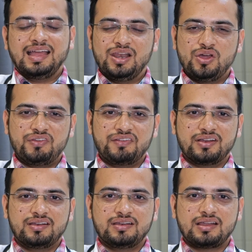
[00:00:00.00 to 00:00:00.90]
Hello
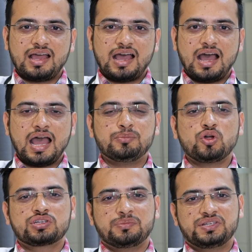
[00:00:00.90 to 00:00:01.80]
everyone, I am
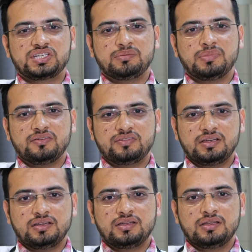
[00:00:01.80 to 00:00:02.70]
Dr. Prashant
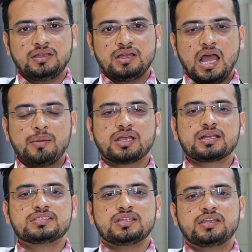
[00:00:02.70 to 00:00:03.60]
Bhavna. I am a
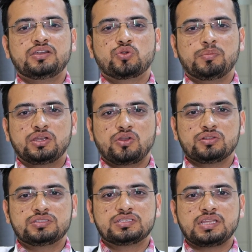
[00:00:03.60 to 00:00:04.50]
consultant
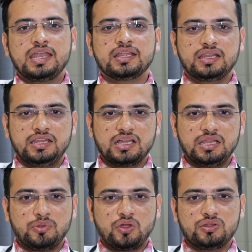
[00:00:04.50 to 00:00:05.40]
rheumatologist and clinical
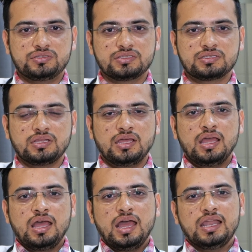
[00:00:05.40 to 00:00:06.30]
immunologist
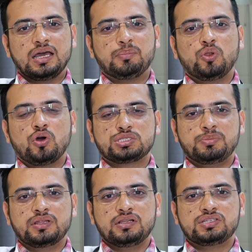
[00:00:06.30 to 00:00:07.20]
at Apollo
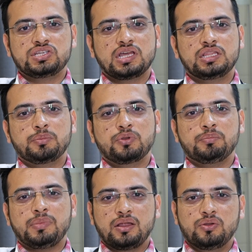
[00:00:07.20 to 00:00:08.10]
Hospital,
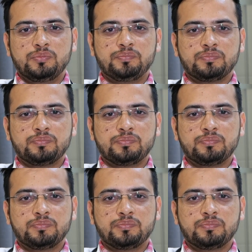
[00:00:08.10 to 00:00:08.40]
Sheshadripuram, Bangalore.